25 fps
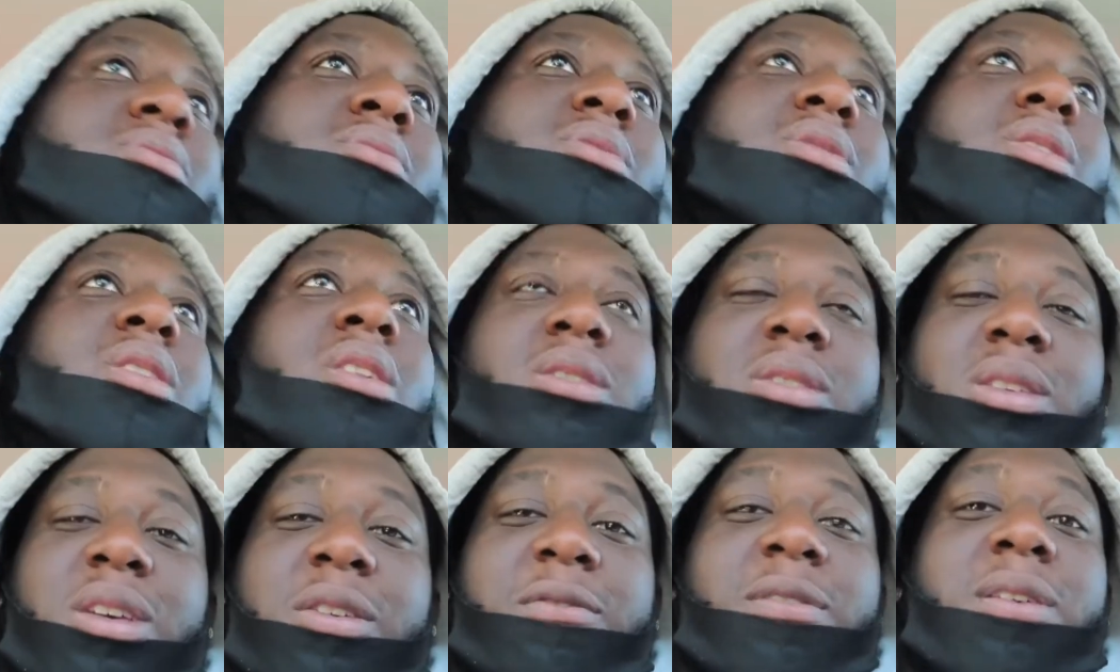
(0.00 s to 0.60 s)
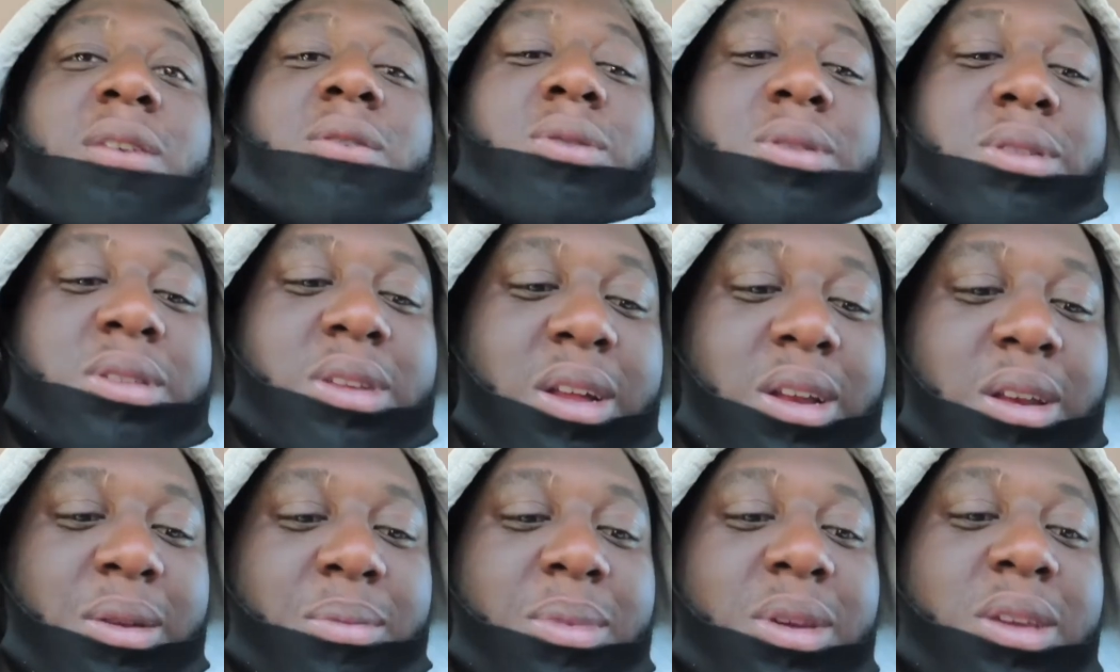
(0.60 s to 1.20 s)
Because if it was
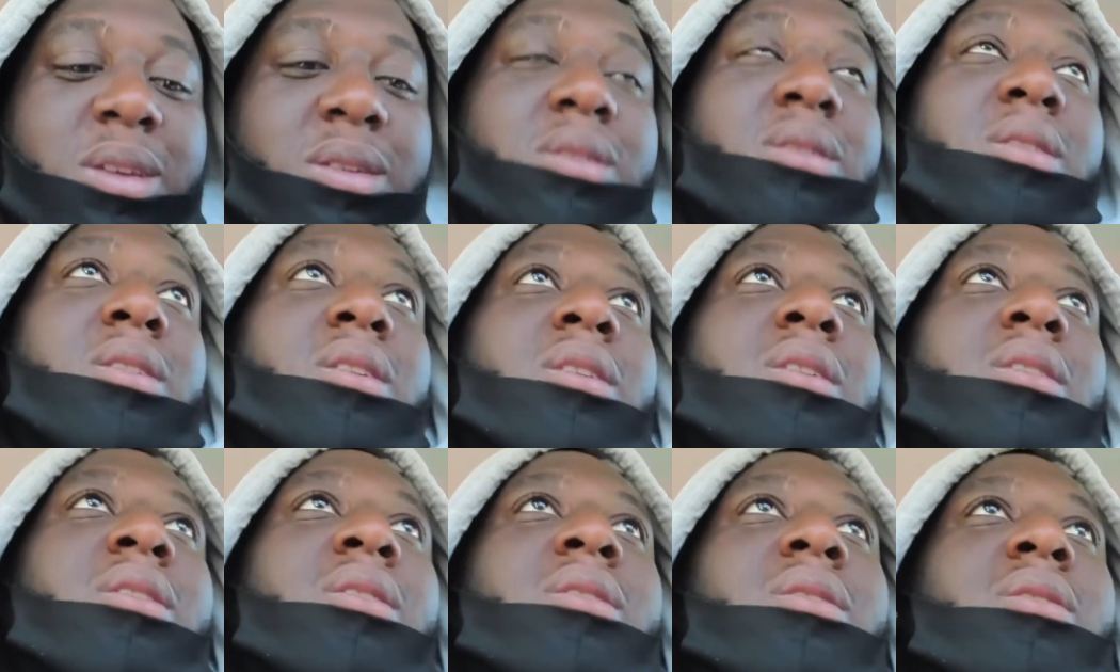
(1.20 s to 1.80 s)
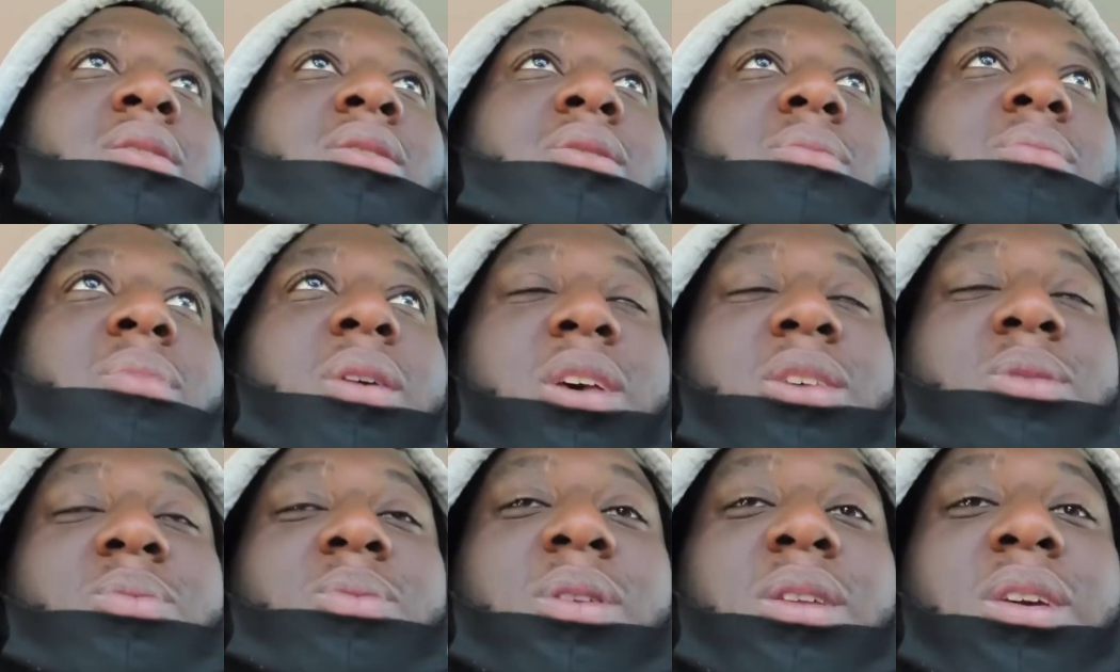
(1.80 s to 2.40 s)
done to me,
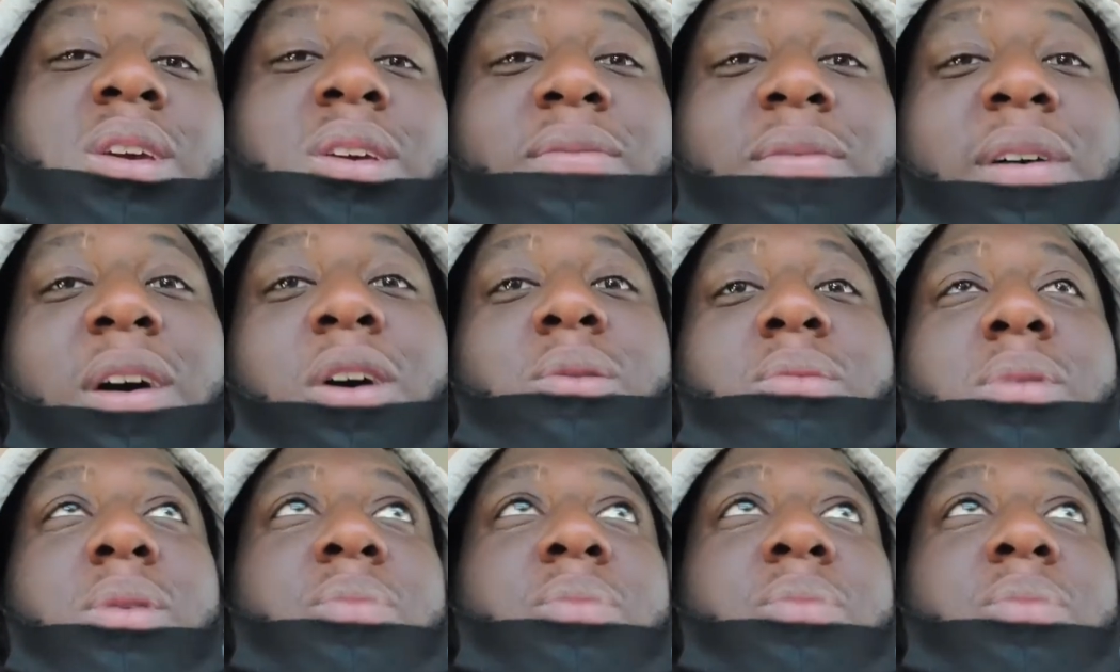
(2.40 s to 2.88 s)
best believe I'll be